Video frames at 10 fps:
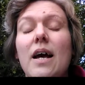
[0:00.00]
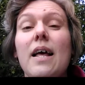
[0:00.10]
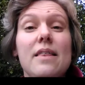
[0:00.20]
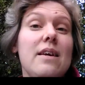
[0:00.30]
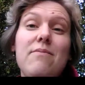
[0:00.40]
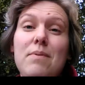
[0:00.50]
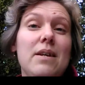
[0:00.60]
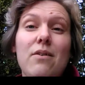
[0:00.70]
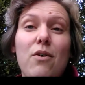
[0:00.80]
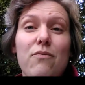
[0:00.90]
and they've
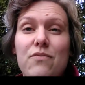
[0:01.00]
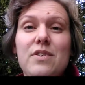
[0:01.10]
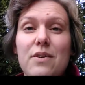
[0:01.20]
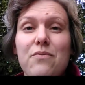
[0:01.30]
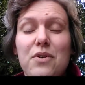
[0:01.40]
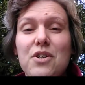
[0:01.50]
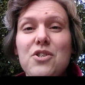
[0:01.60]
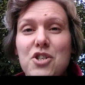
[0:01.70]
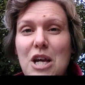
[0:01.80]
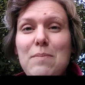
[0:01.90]
been of different
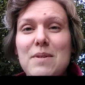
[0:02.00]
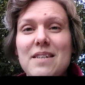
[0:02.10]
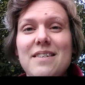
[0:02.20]
shapes and